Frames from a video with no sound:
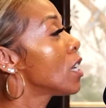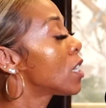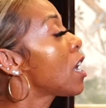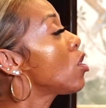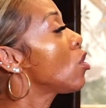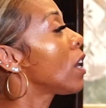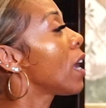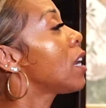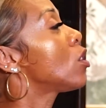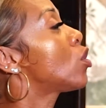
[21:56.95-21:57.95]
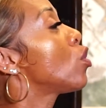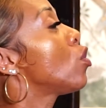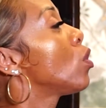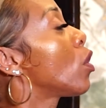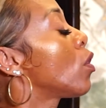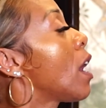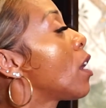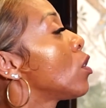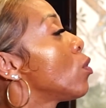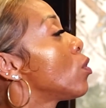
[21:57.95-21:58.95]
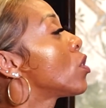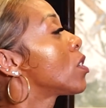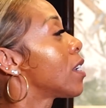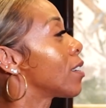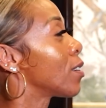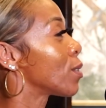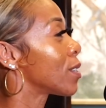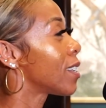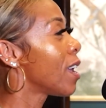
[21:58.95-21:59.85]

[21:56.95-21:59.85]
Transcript: Stay in your lane until you learn how to use your signals.